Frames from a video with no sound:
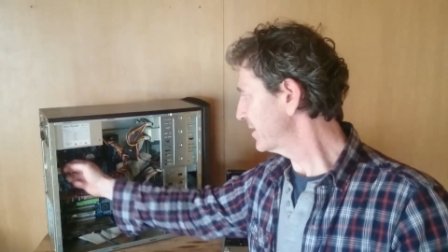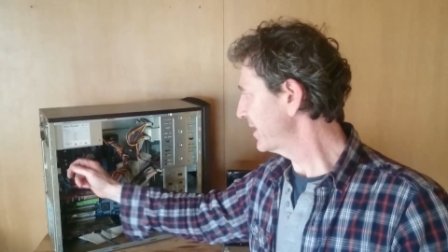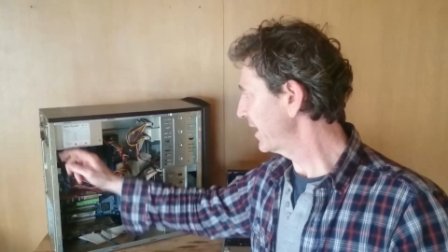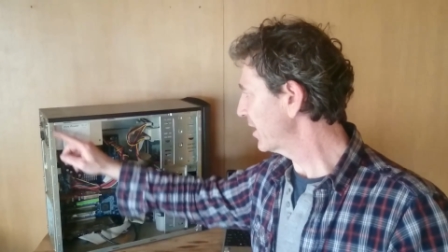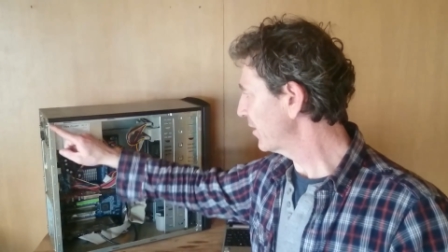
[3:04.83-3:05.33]

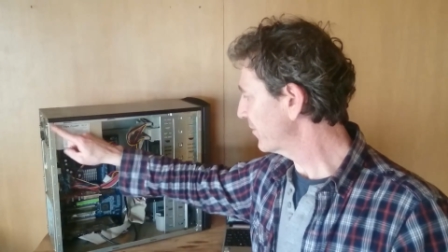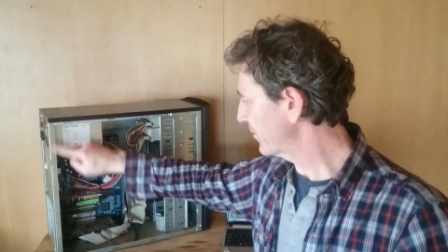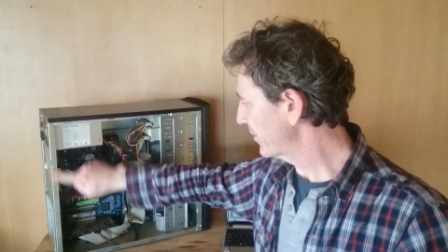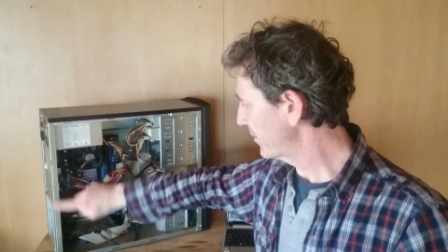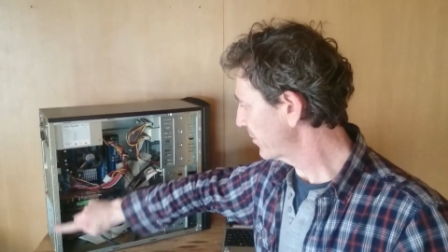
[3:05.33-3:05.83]
take
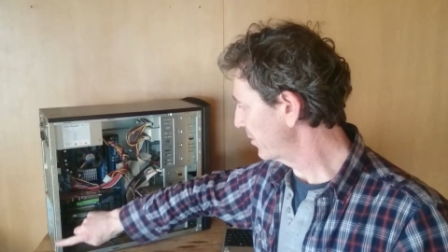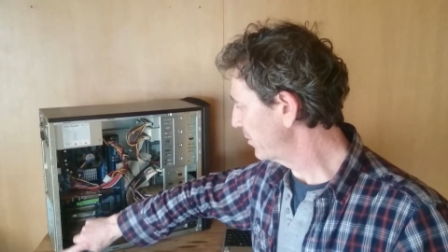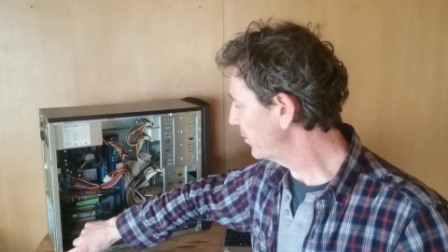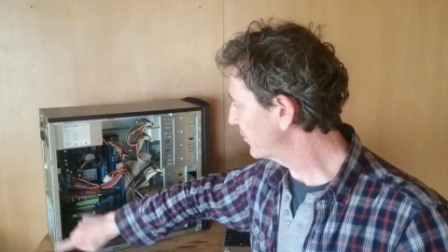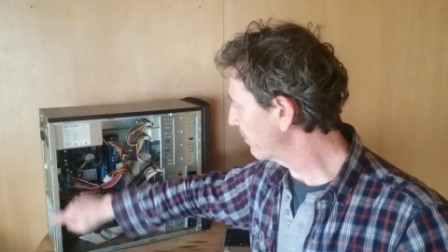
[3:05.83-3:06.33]
off,
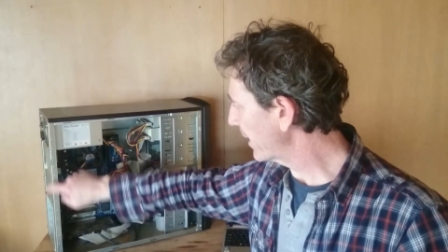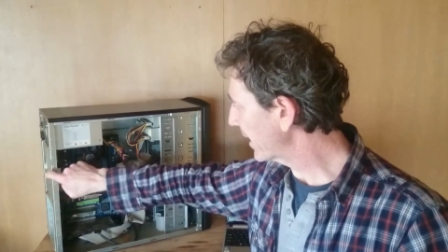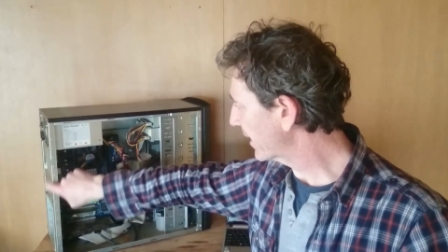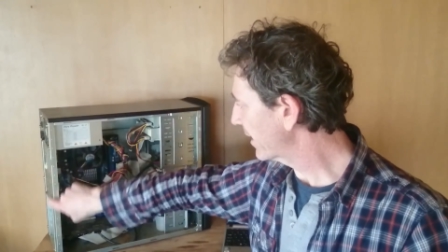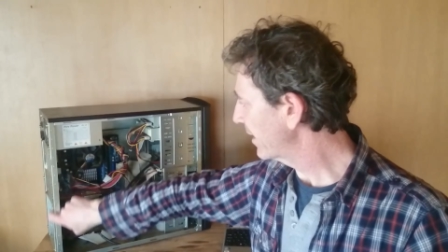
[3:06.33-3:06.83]
remove the
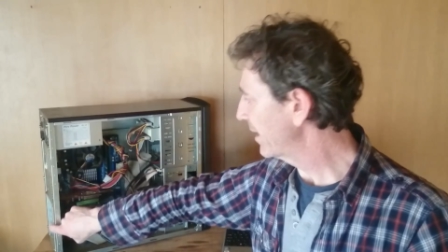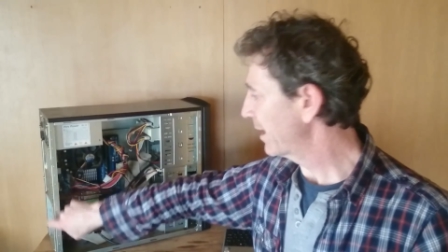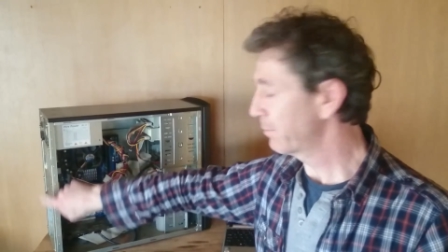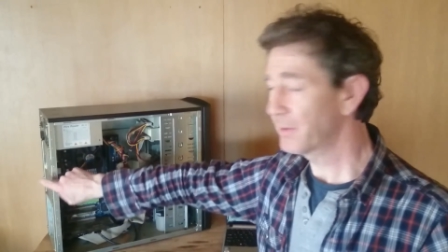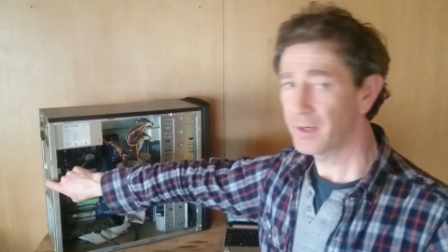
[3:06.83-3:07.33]
back,
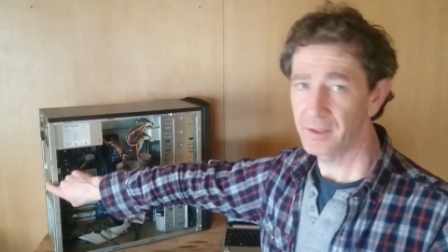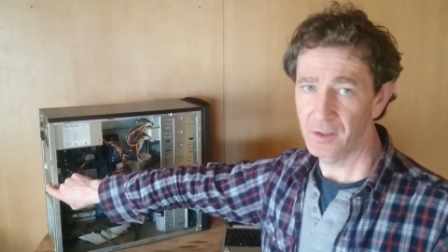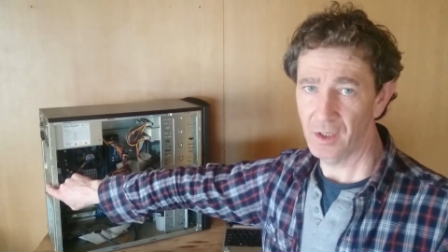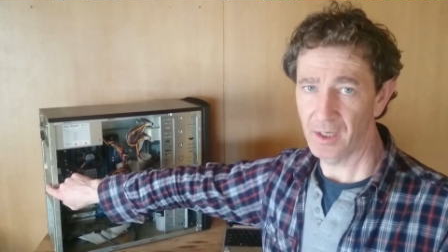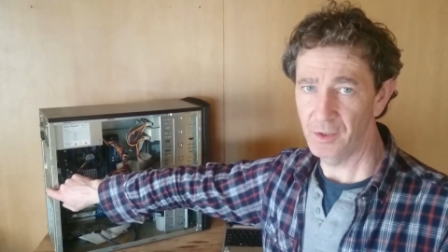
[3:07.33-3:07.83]
and put
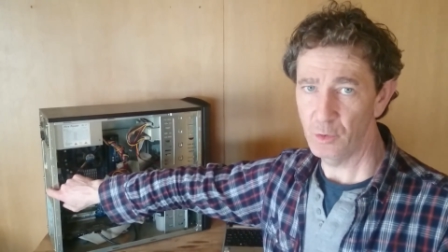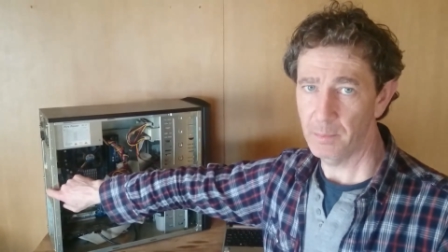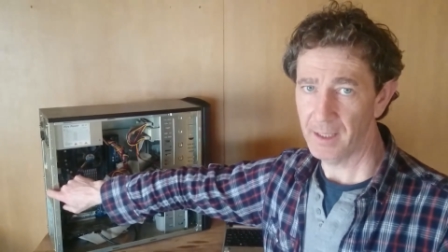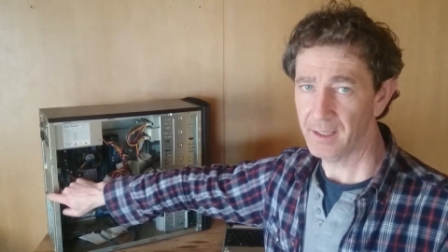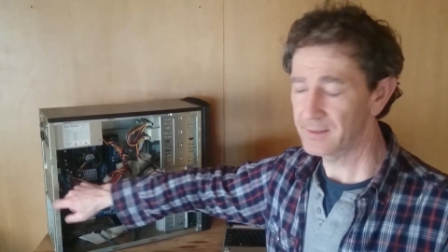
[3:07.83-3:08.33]
on a new
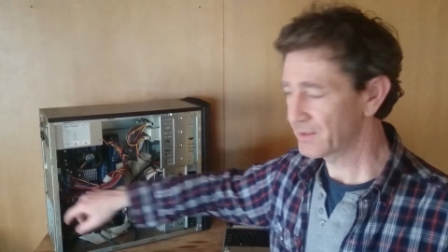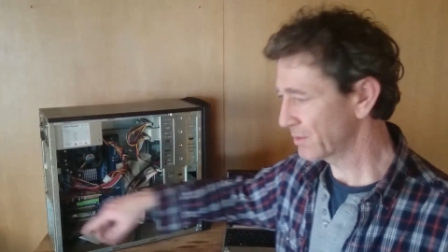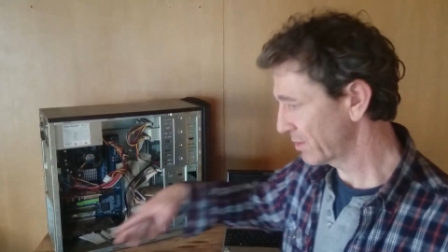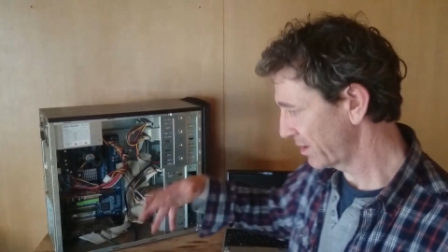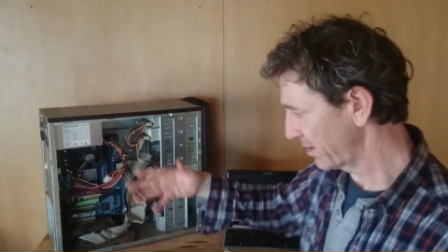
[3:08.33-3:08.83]
back.
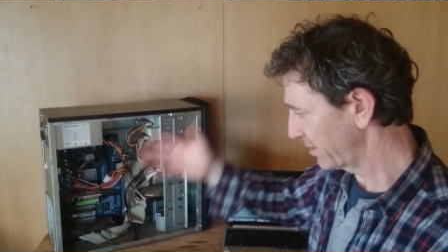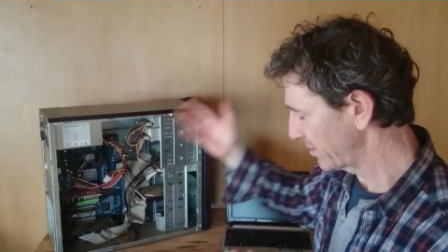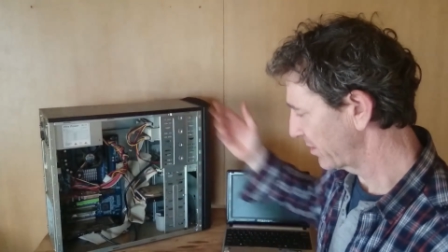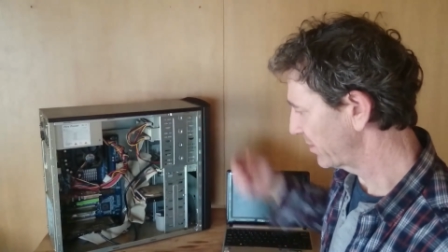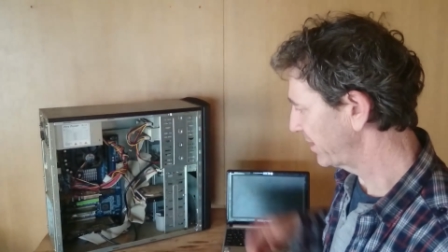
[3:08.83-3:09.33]
So you, you